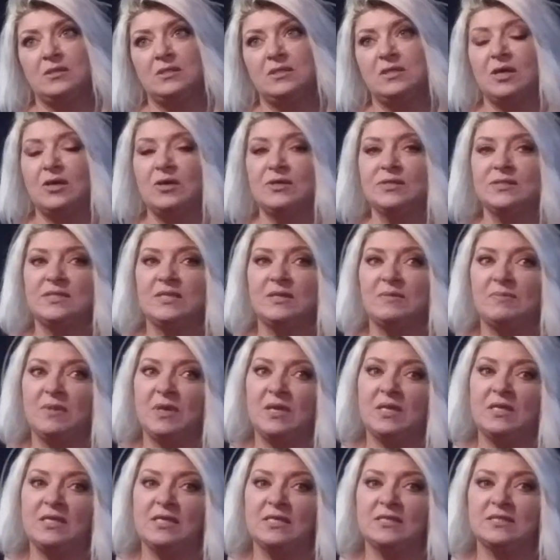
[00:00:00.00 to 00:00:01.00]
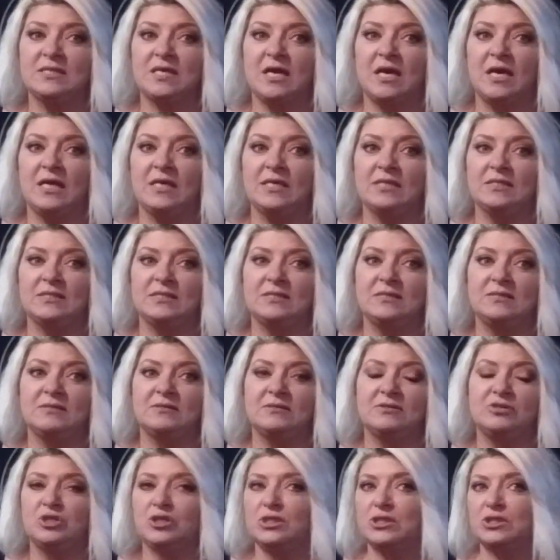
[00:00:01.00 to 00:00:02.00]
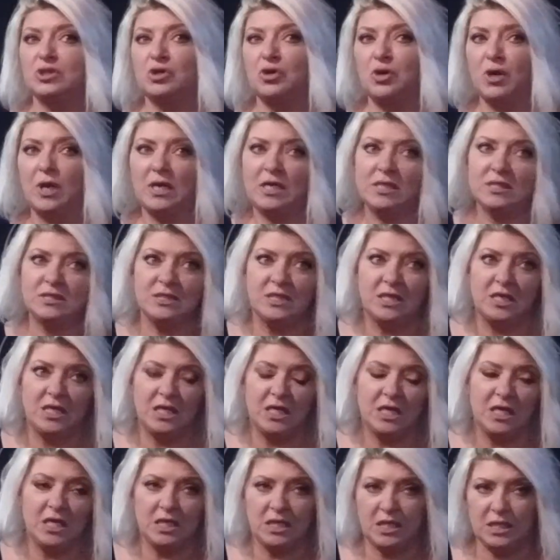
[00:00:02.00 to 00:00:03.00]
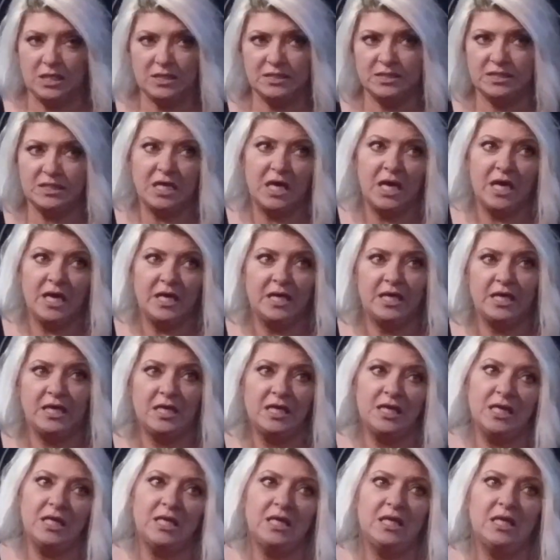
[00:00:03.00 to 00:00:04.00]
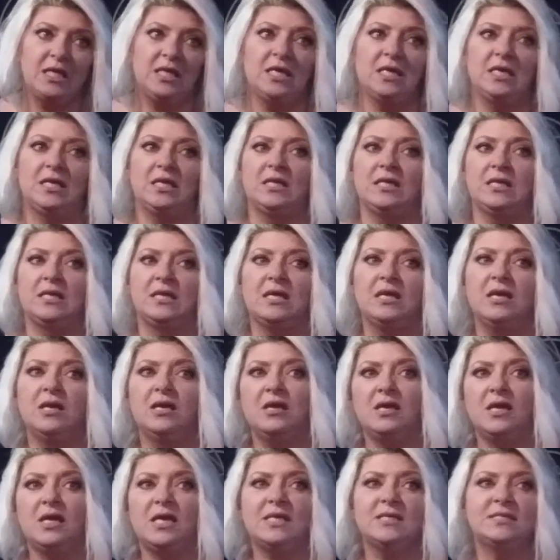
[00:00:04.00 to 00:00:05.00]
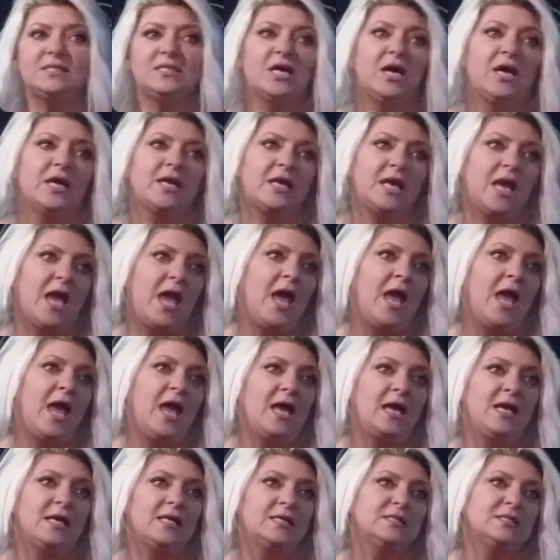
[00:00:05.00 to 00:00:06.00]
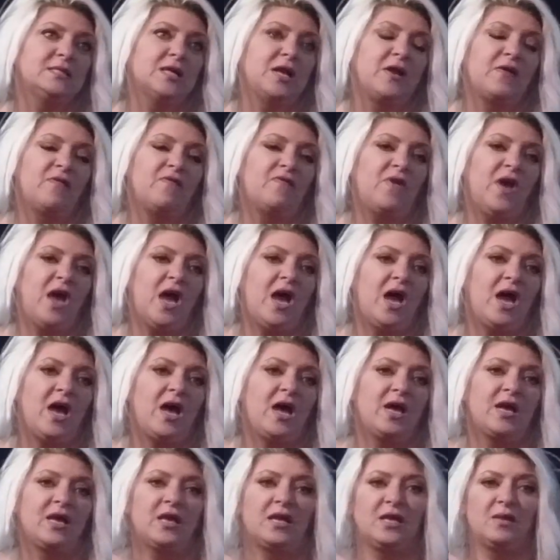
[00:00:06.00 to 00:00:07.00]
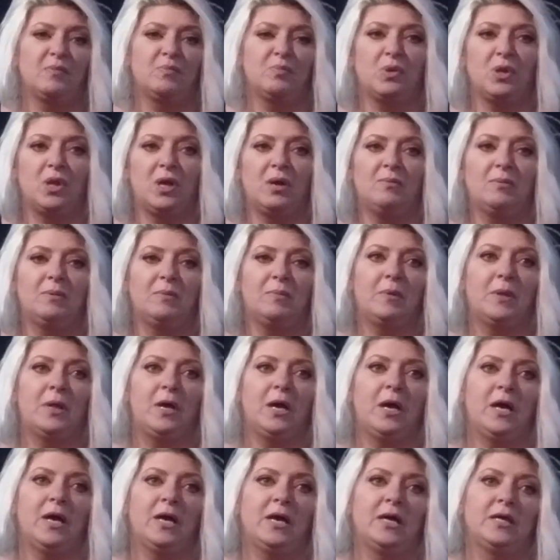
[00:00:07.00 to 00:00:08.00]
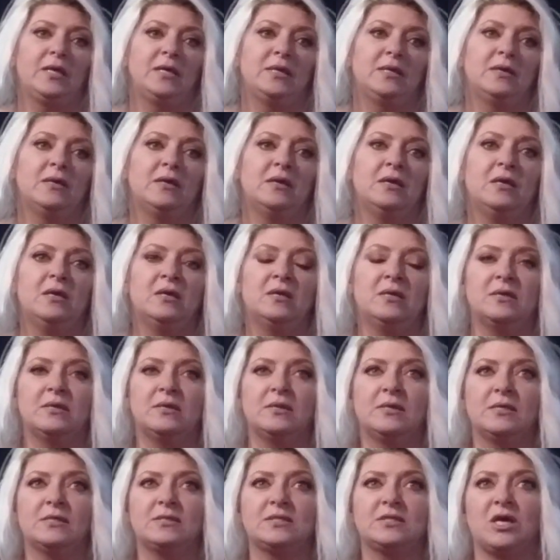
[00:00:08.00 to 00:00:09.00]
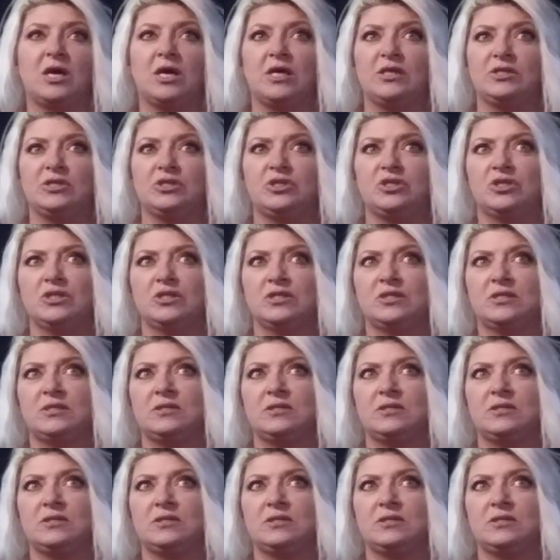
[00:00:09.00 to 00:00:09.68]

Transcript: tells them that this guy's just crazy and he's lying and he's not gay, he's not a fag, and blah blah blah, and that this guy's just